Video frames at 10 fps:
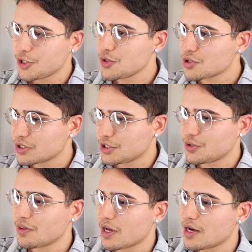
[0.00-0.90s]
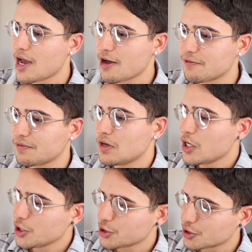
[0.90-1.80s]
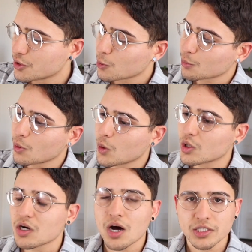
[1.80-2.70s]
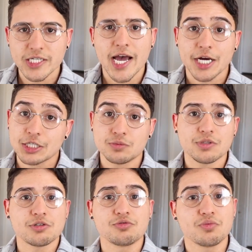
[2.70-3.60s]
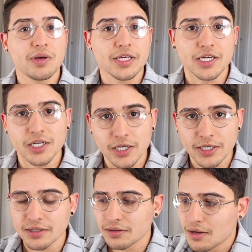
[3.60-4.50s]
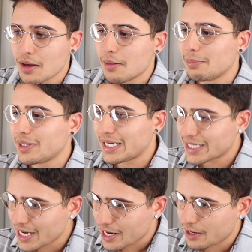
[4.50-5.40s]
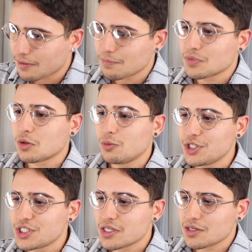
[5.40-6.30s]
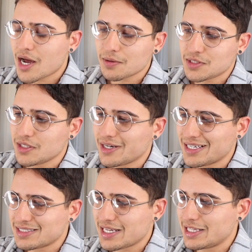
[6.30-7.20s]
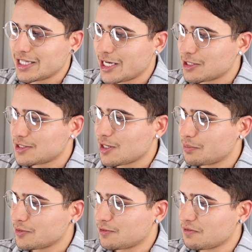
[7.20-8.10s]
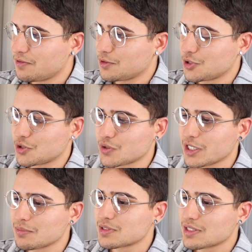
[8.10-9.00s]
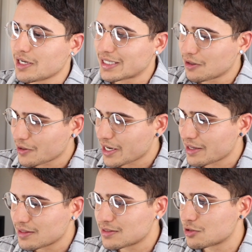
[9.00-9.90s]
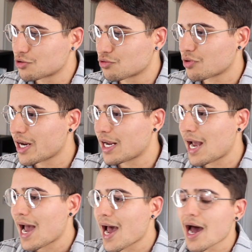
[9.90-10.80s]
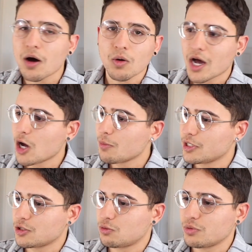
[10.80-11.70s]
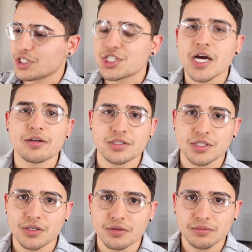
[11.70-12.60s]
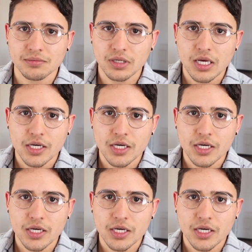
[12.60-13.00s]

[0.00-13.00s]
And usually you then have your normal call to action, which is really good. But again, reach out to us and let us help you fulfill your dreams. Okay, this is great. How? How am I going to reach out to you?